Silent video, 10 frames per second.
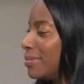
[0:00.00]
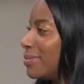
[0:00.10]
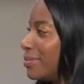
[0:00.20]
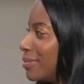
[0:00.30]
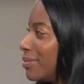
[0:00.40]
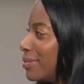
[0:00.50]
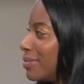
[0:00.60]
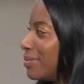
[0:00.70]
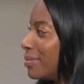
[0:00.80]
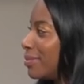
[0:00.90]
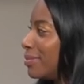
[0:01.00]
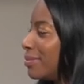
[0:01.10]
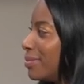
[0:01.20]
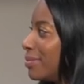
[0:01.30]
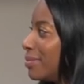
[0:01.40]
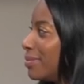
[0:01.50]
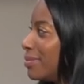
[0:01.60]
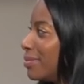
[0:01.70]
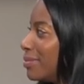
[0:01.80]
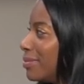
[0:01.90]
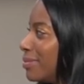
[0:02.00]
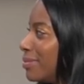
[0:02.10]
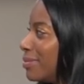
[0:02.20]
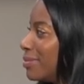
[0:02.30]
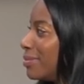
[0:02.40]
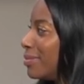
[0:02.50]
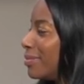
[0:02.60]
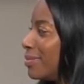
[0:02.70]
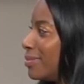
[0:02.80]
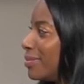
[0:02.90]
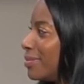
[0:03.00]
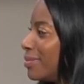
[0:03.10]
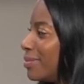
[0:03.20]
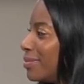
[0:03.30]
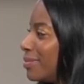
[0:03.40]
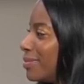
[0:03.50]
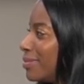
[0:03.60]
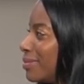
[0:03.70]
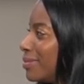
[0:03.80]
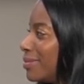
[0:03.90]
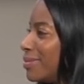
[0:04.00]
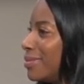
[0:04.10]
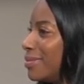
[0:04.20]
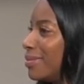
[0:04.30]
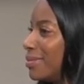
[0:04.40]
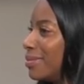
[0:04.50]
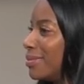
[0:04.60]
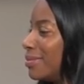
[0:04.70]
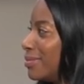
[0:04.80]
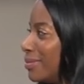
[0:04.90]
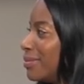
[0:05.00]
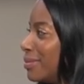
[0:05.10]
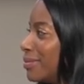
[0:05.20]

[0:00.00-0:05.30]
No words are spoken by the person on screen.